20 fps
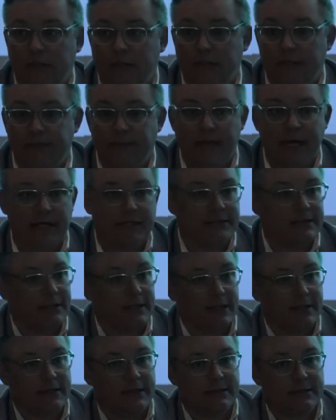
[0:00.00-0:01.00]
impacts, and
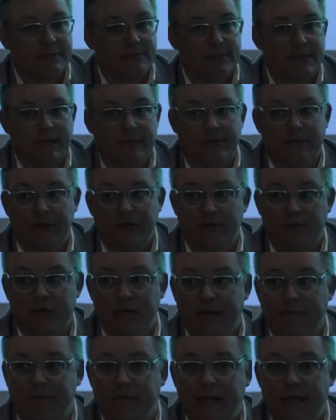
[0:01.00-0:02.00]
I think some time for Q&A
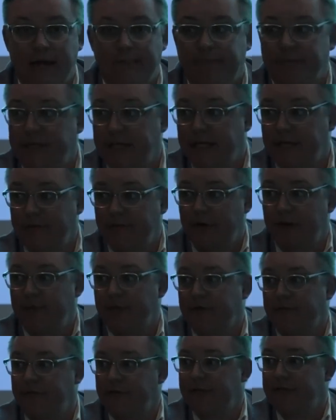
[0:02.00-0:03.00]
after that. But thank you very
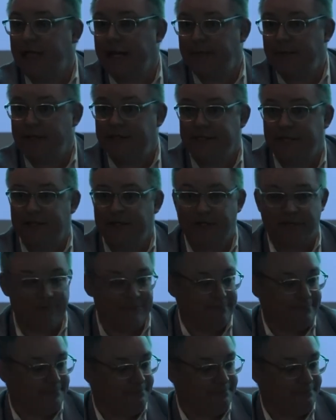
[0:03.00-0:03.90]
much for your time and attention.